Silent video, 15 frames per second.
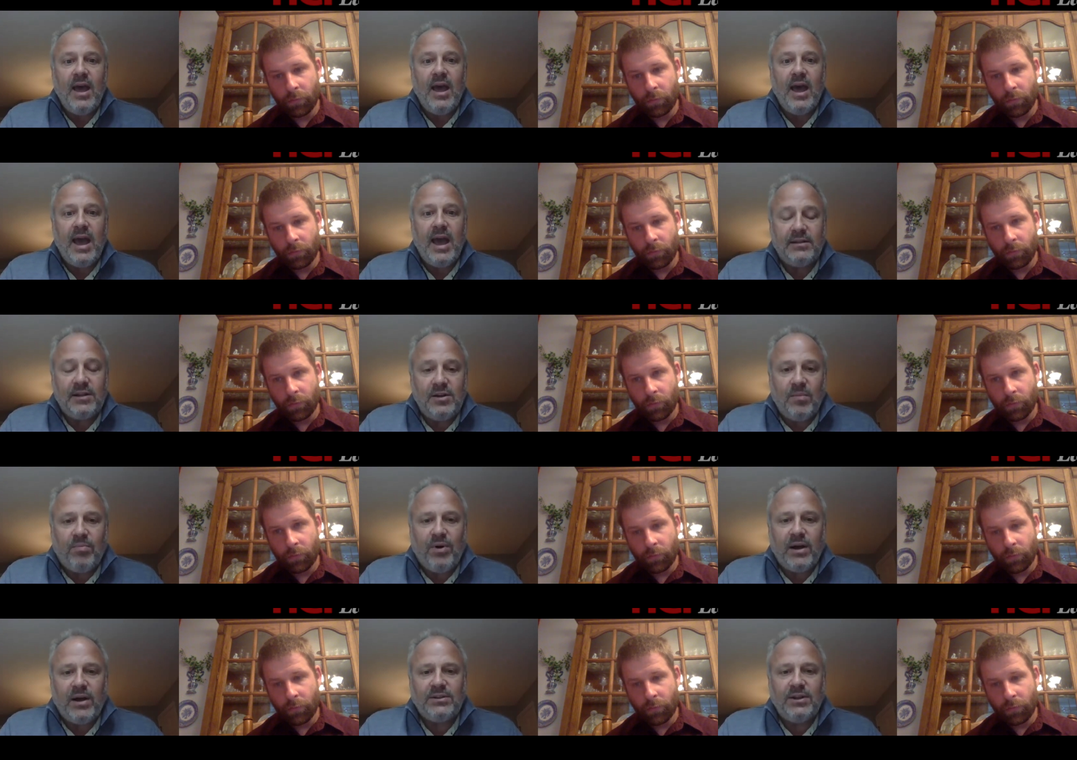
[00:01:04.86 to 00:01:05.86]

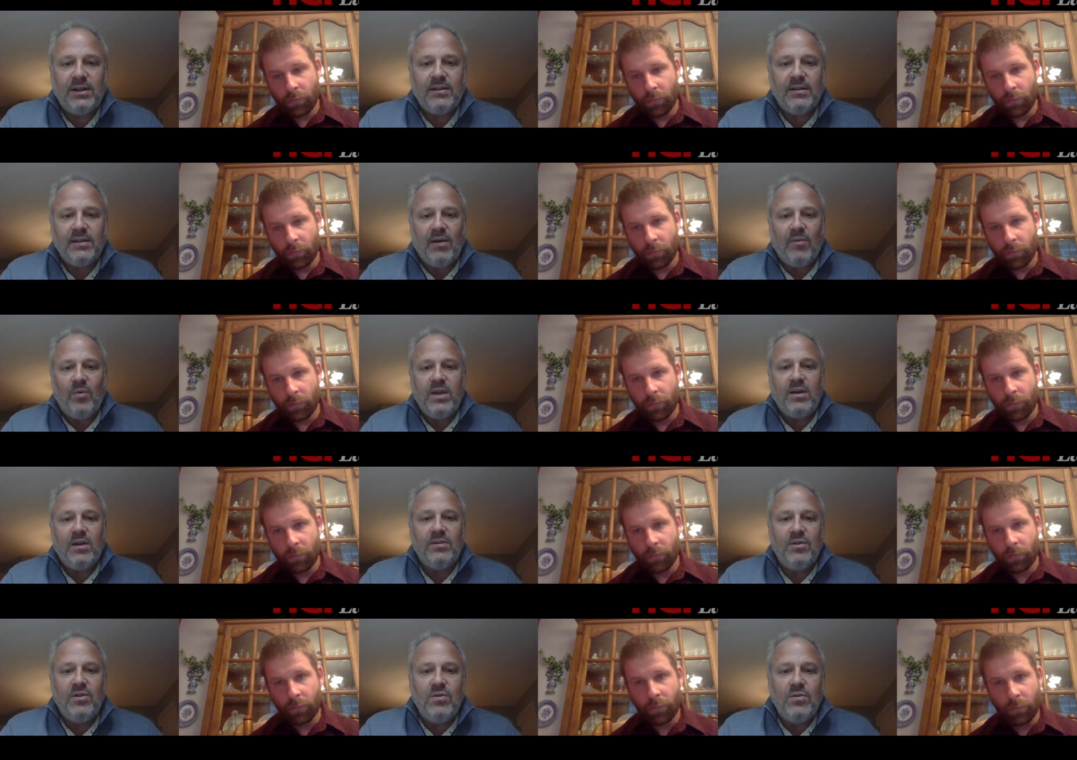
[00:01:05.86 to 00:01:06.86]
Speaker 1: antidepressant that we
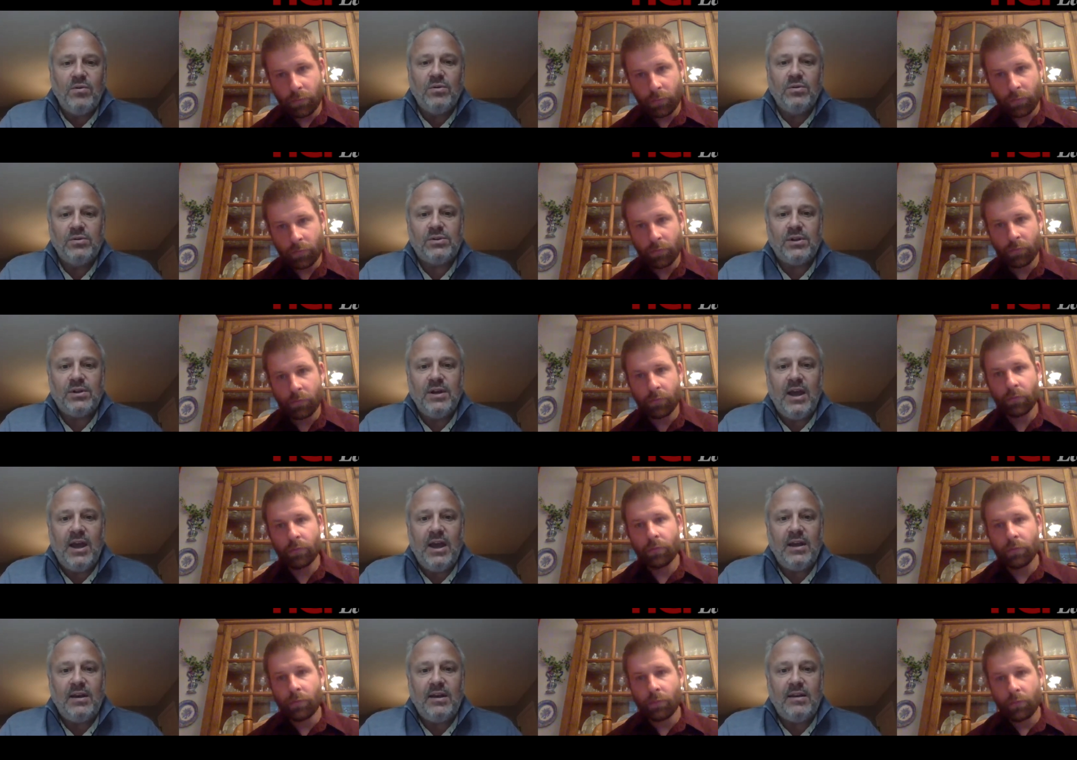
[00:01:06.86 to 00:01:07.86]
can use
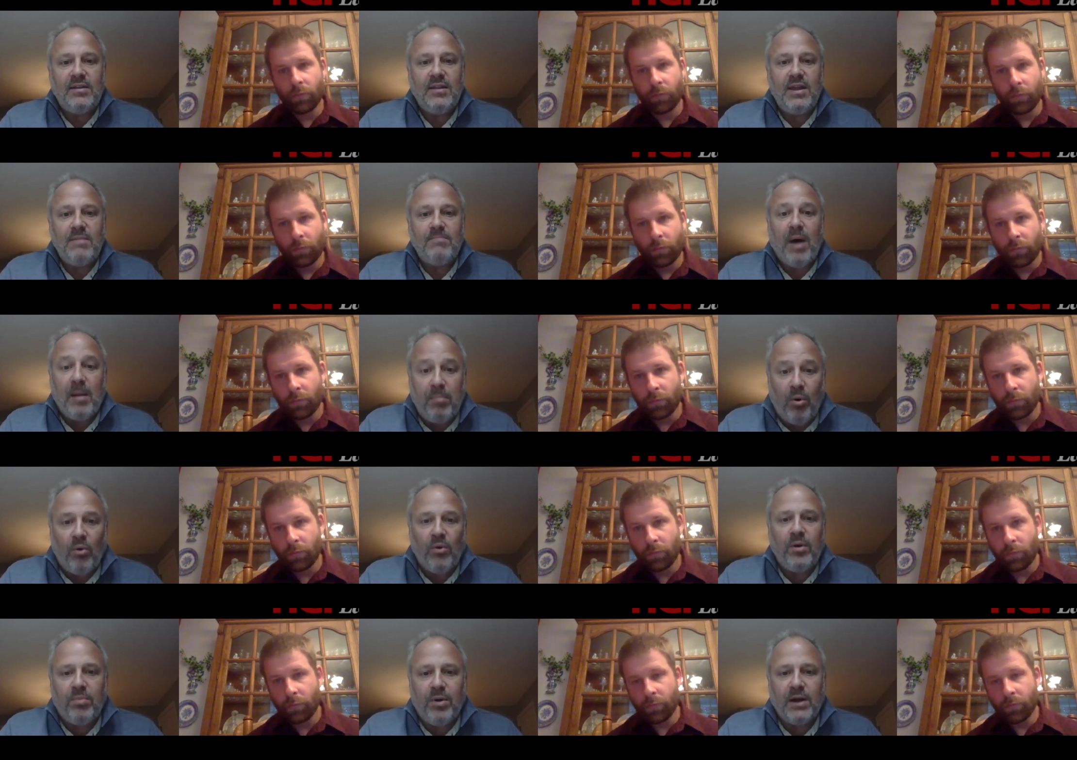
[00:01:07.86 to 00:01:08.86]
in the
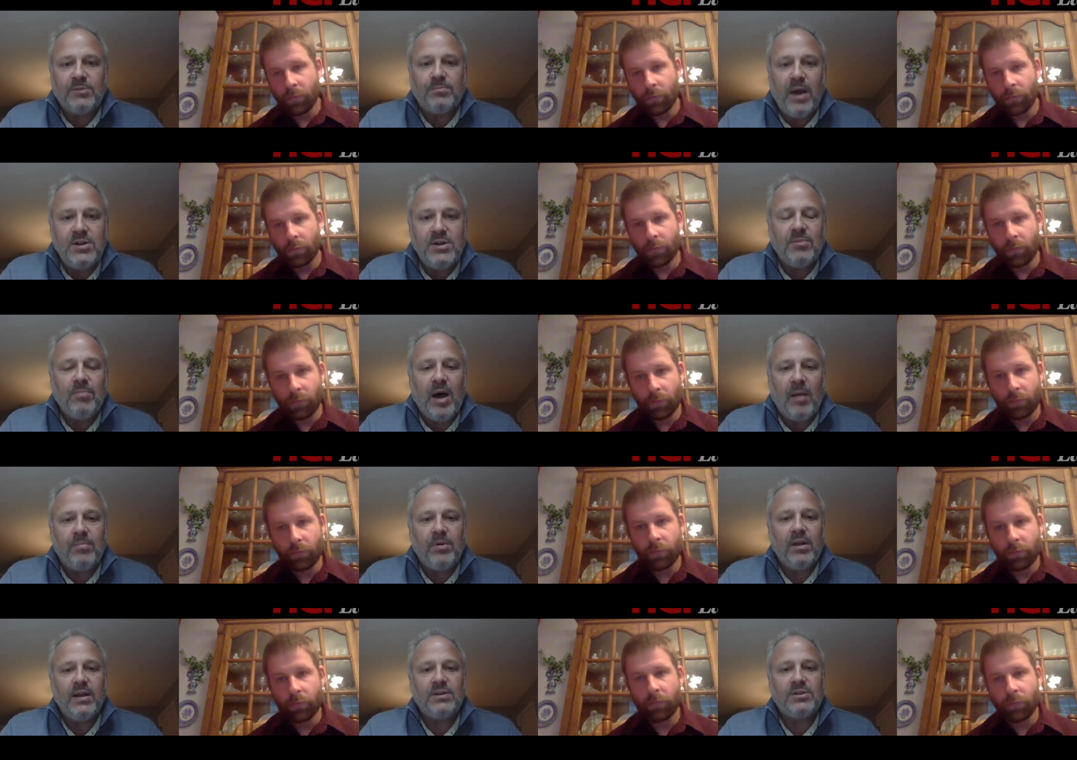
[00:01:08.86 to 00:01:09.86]
bipolar depressed patient
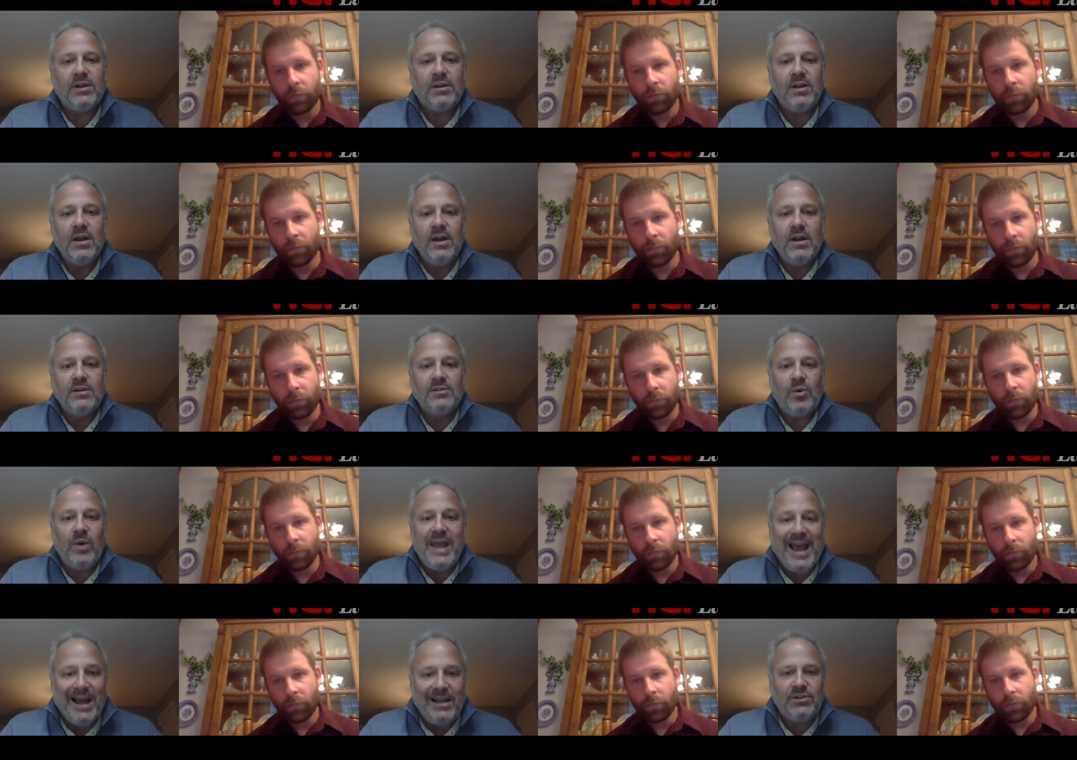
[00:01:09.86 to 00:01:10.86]
population. So
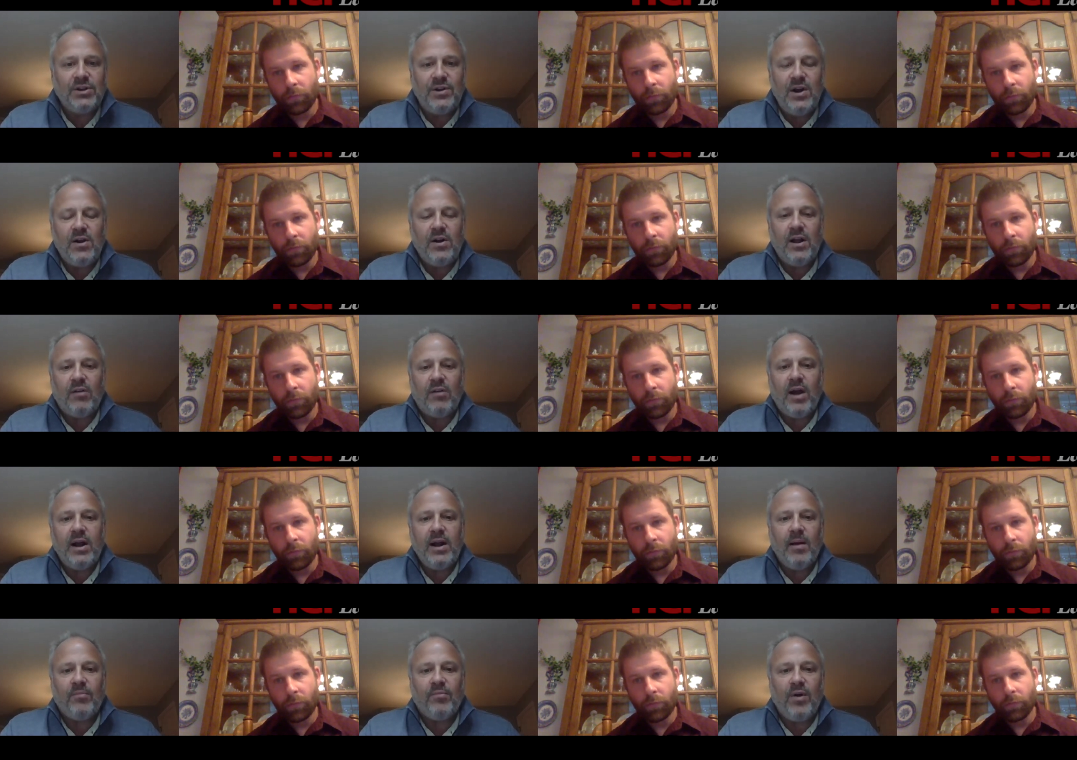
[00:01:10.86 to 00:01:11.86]
we engineered it
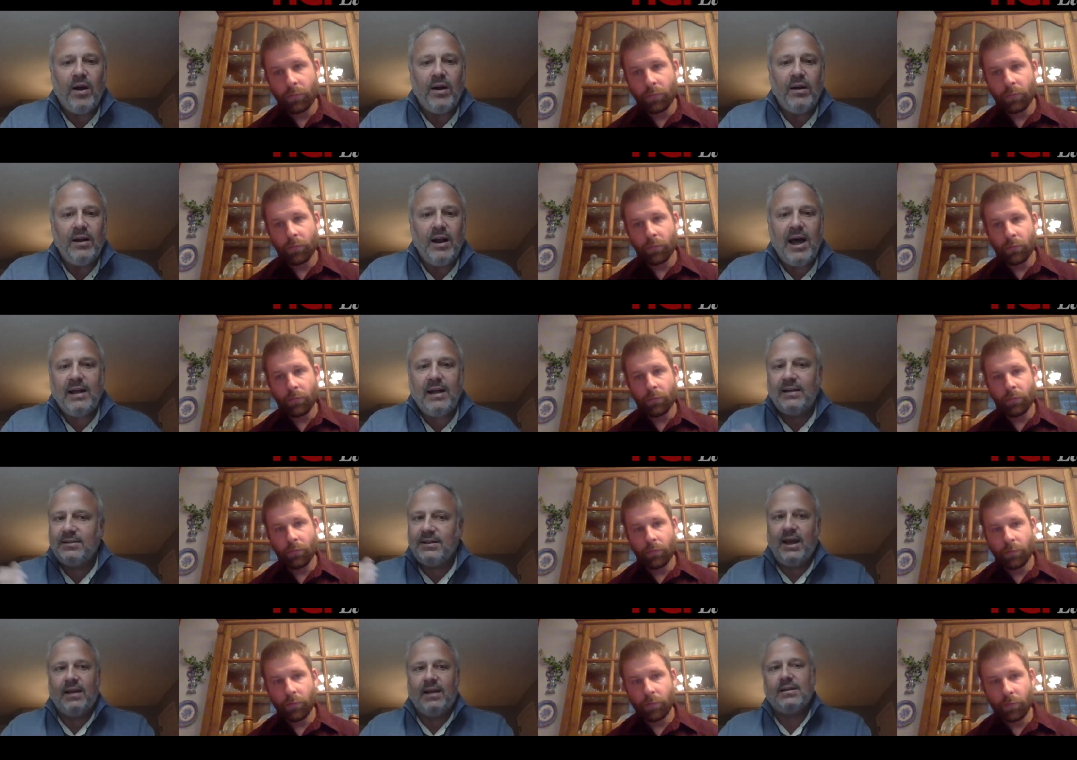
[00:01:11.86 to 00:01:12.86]
right up front, not as
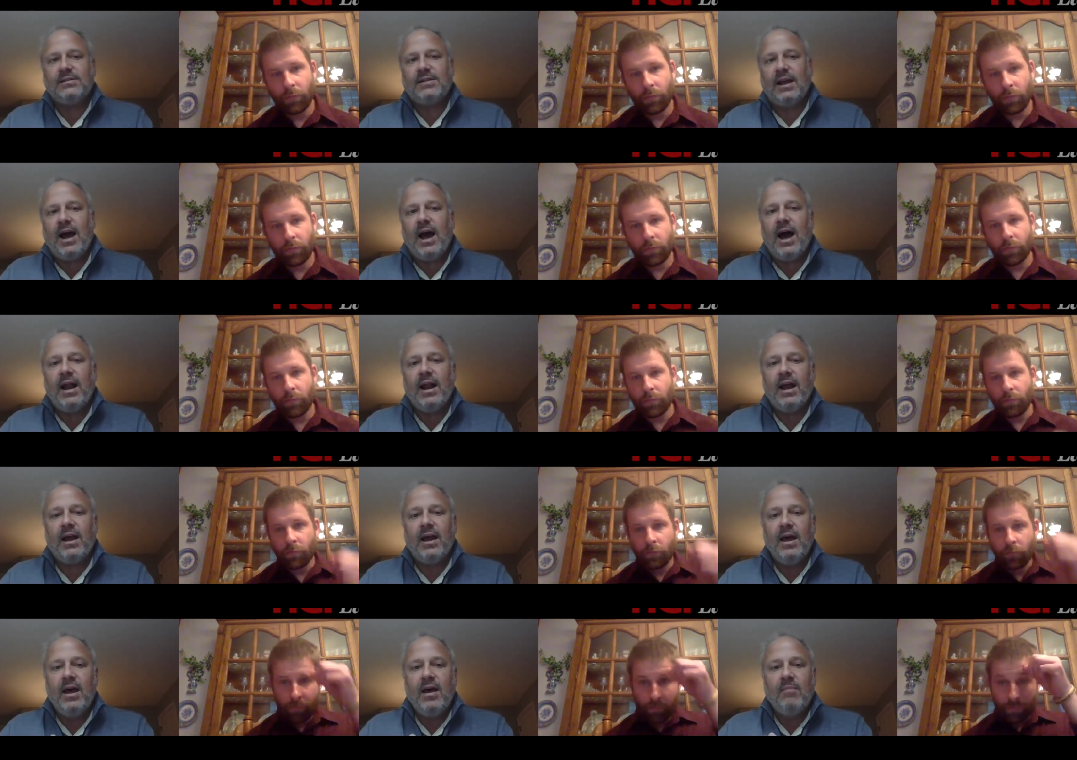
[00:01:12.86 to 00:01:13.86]
an antipsychotic,
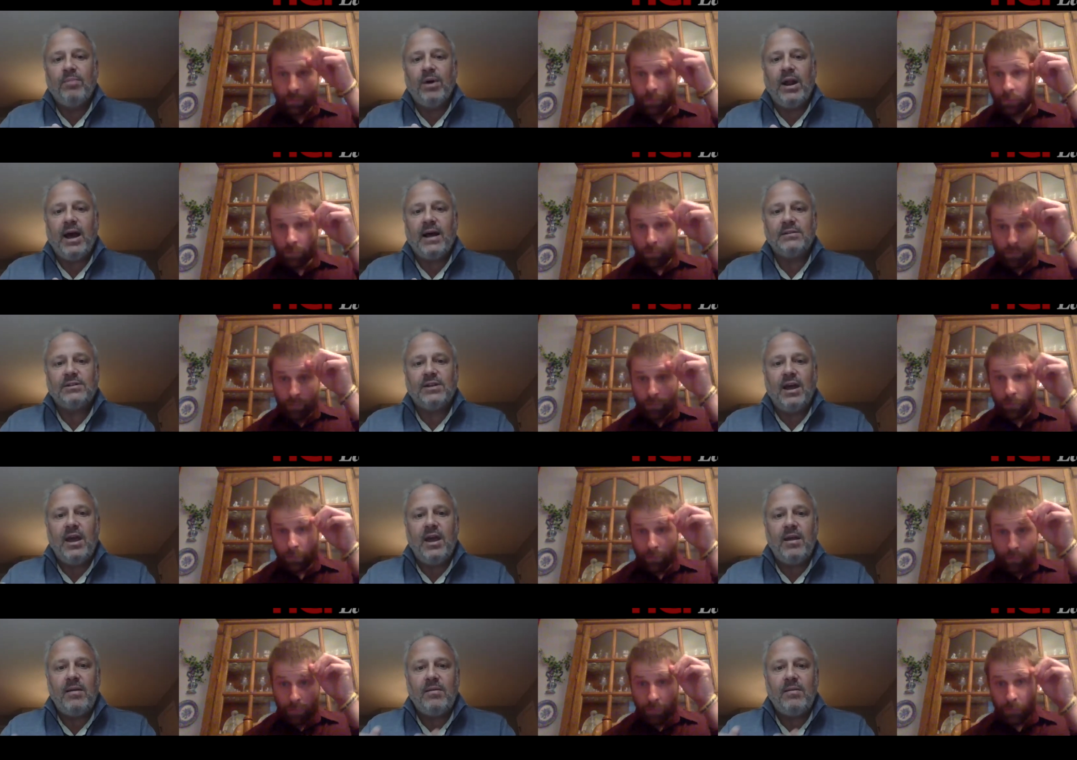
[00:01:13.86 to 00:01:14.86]
but as a